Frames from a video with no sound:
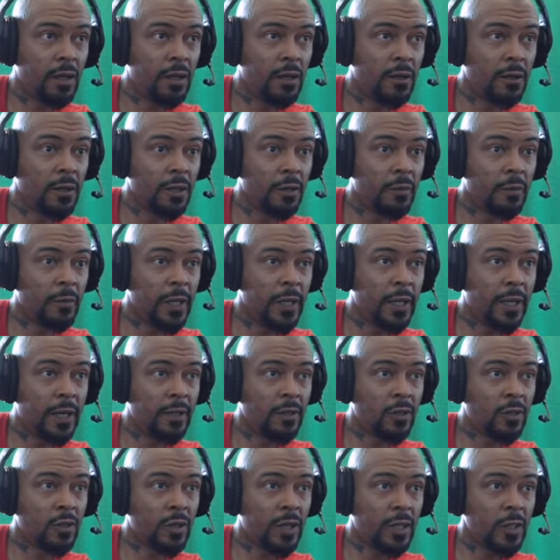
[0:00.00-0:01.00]
Can make that
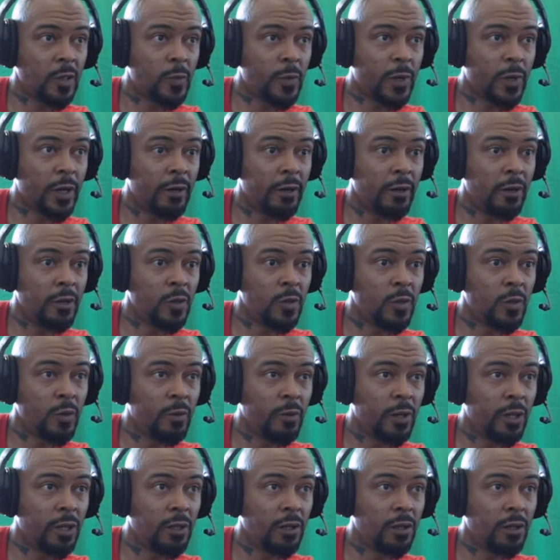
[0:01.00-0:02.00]
as transparent as we
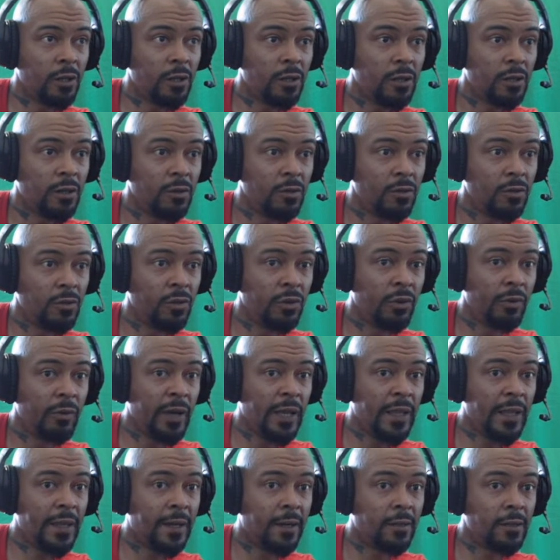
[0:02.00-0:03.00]
want, all the way
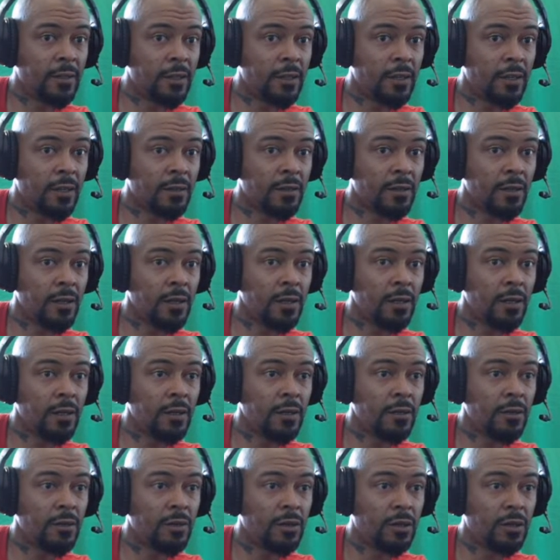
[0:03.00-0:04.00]
down to nothing,
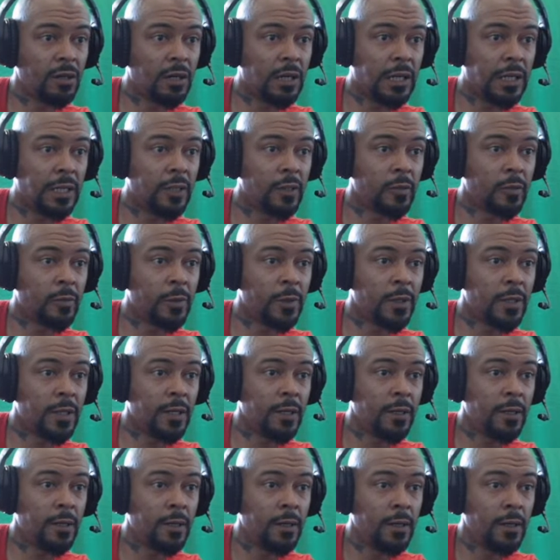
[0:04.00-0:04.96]
or 100%.